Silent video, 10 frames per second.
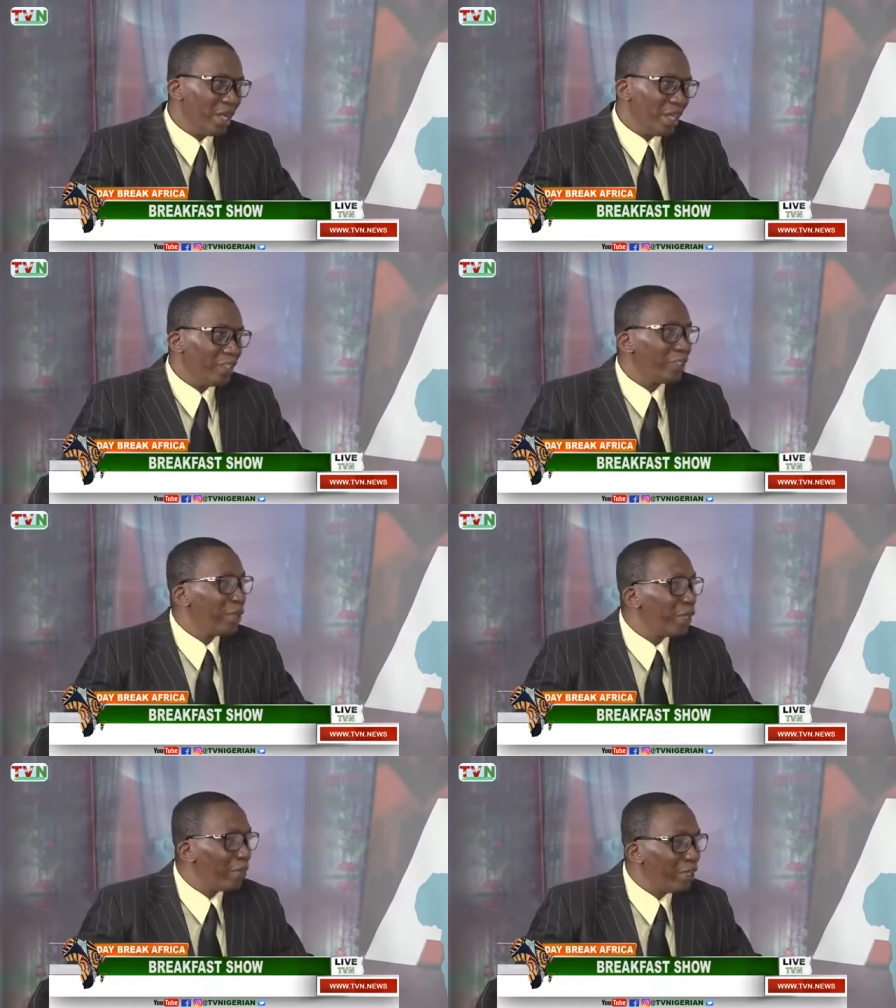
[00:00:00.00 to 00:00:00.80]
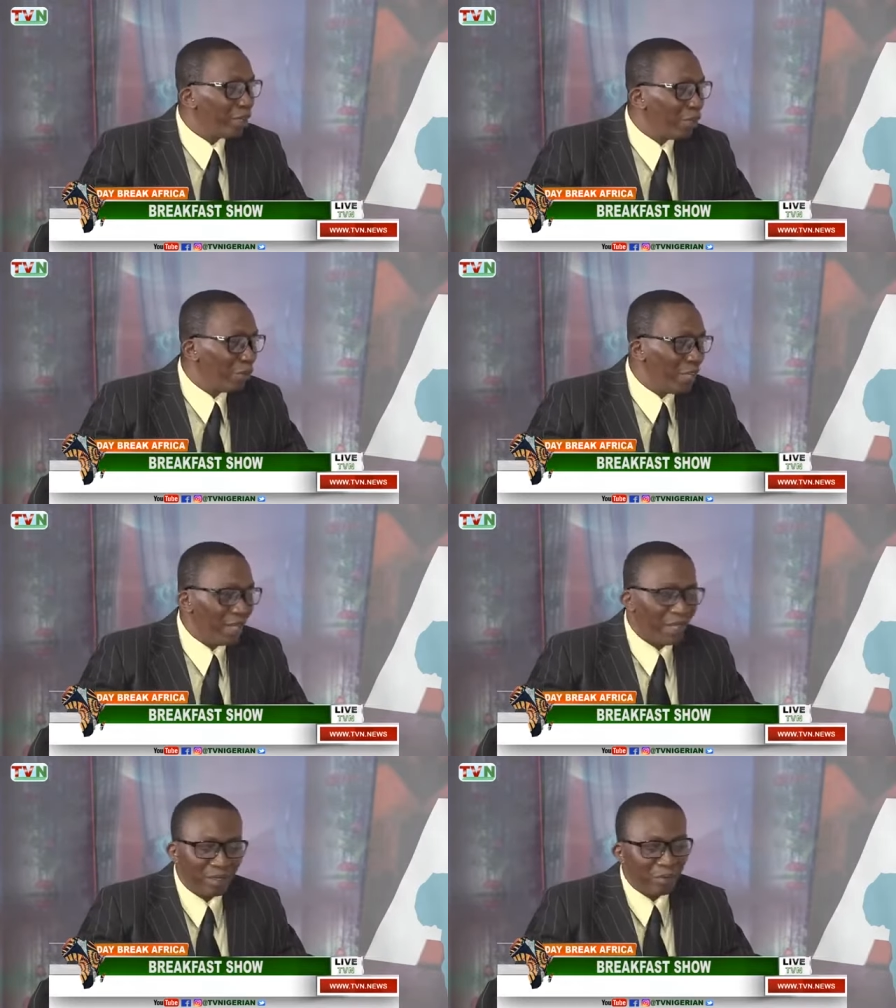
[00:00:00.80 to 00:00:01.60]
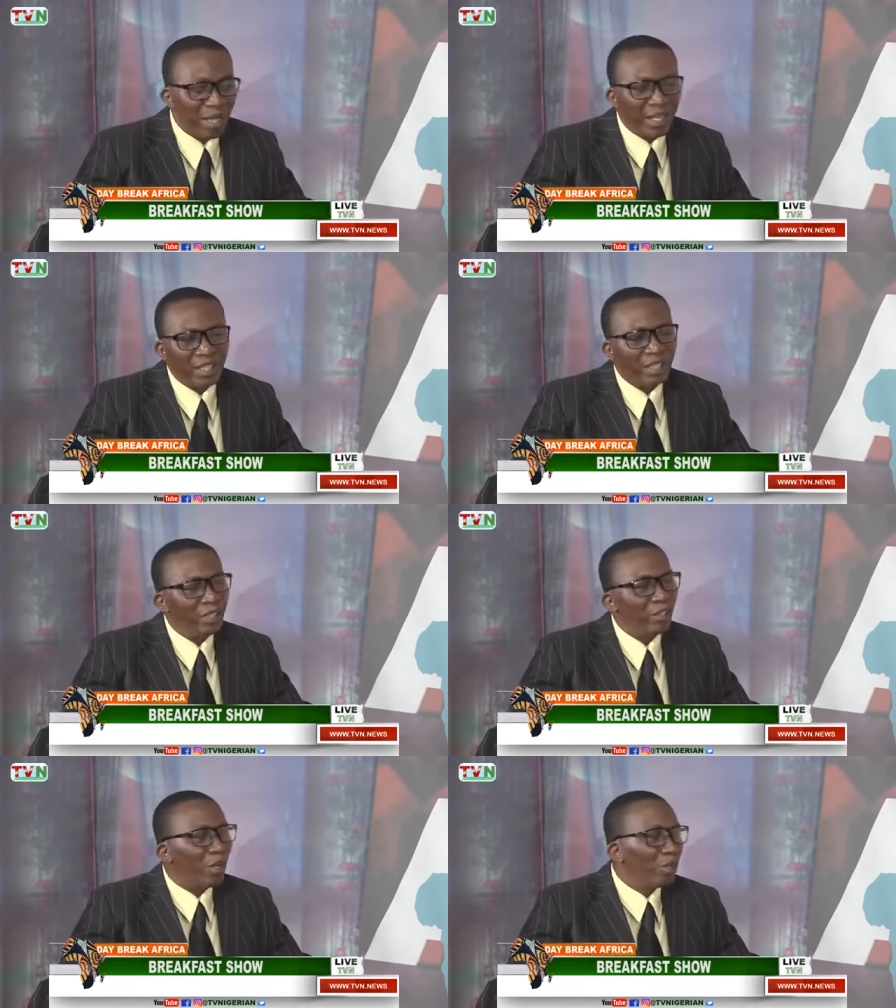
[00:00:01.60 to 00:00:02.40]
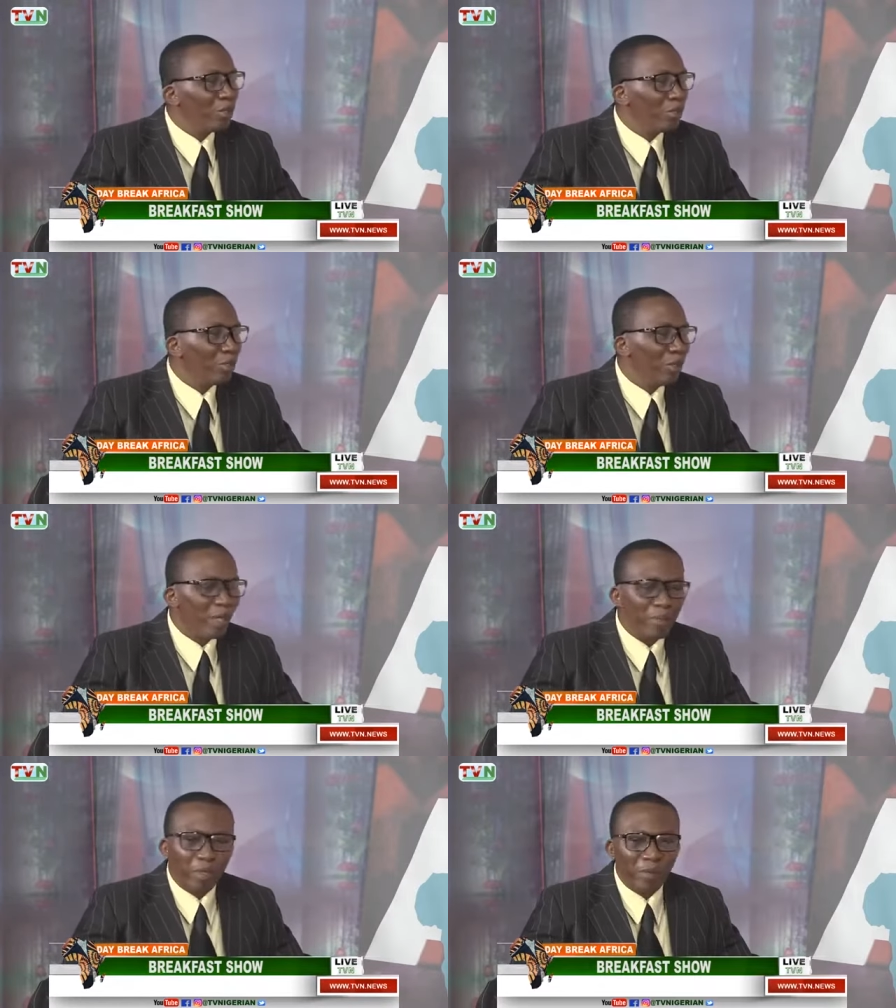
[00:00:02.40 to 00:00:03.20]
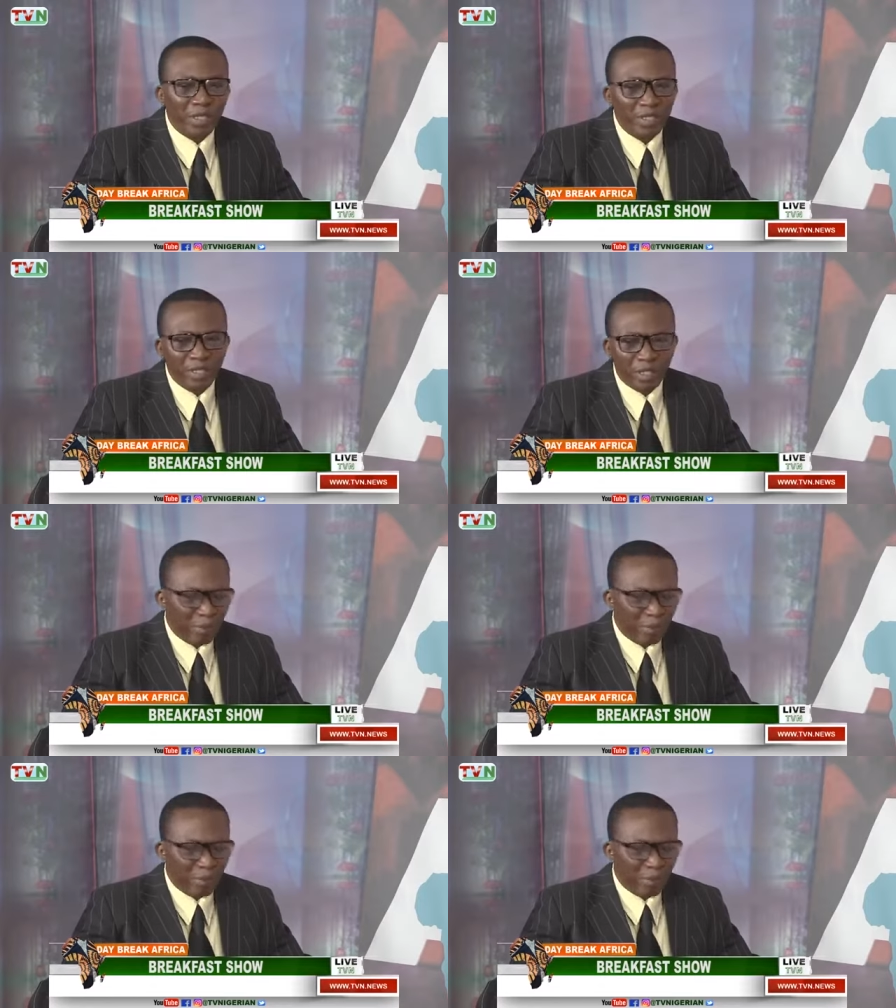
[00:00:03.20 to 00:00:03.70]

it's rubbing off the wrong way, and we are getting the wrong um, publicity.